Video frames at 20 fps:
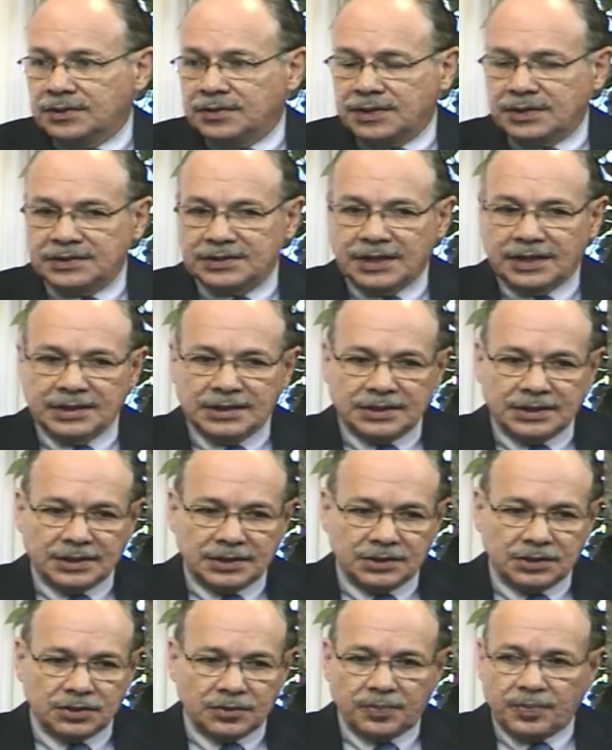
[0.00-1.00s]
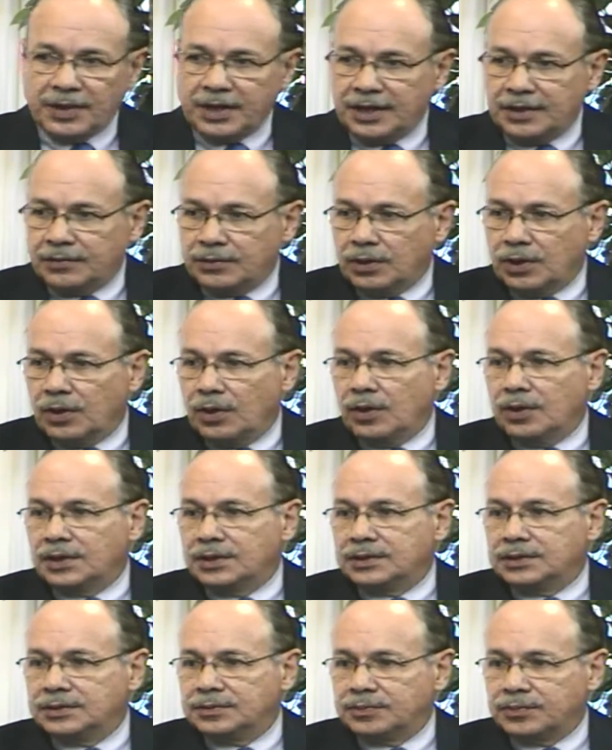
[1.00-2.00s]
Things like you know payroll
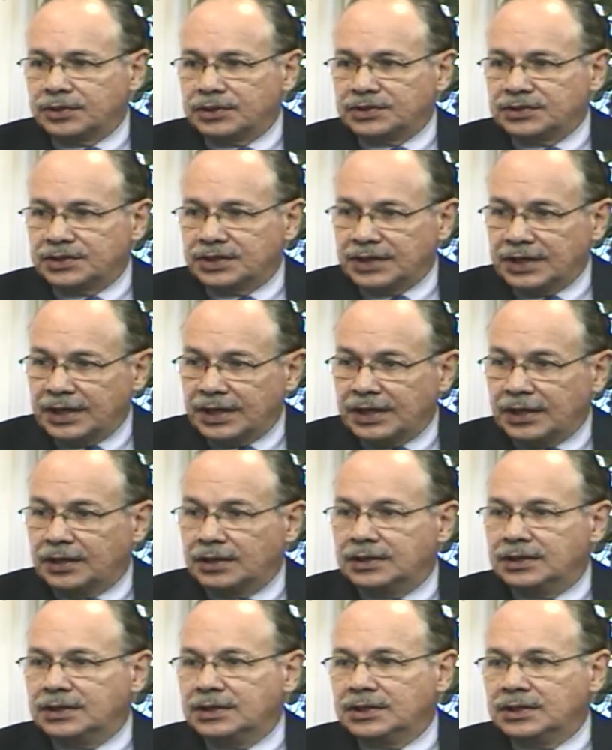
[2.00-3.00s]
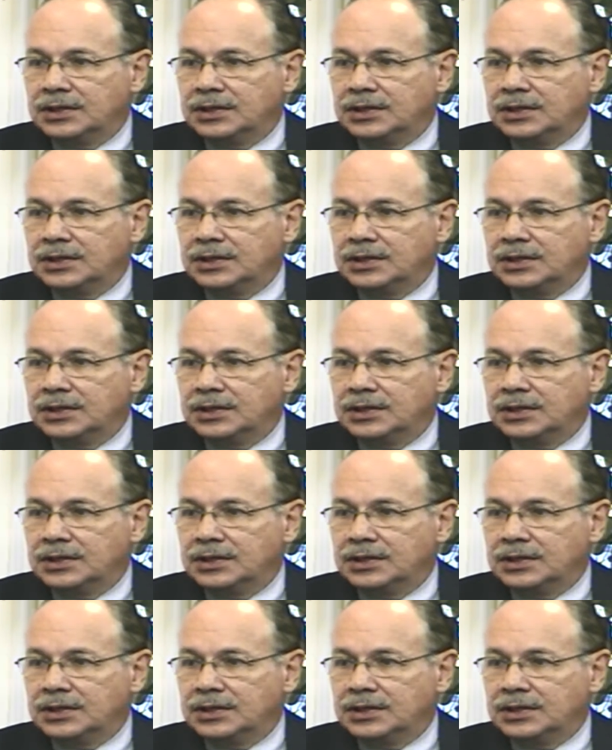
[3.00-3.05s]
and personnel,